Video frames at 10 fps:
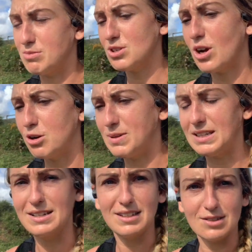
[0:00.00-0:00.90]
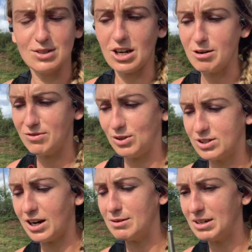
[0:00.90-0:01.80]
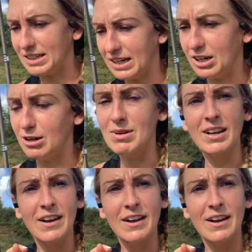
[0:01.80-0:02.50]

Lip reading: I'm just hoping that it doesn't die before the time that I get home.